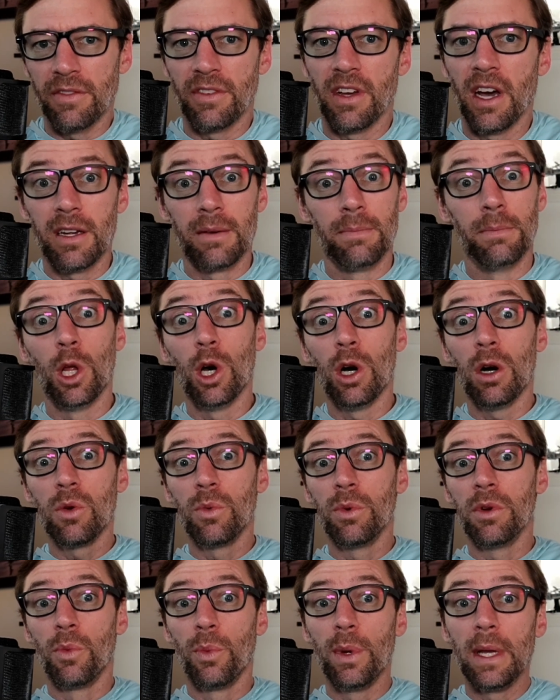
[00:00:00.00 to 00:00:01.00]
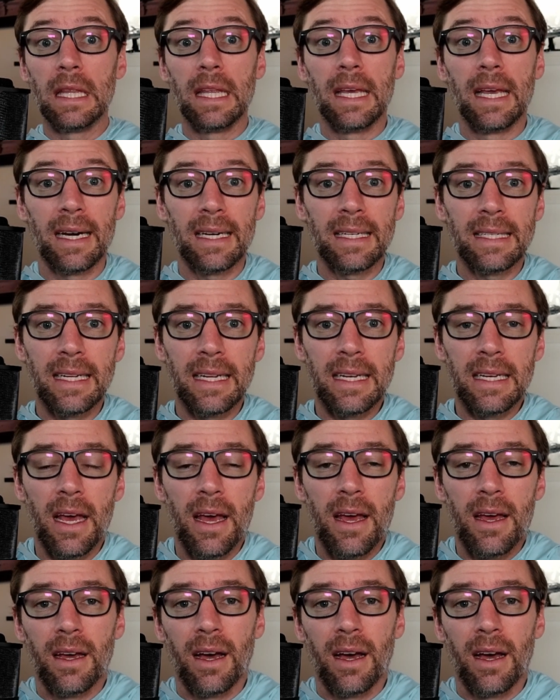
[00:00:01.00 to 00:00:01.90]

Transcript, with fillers: I've got a blog with weekly content.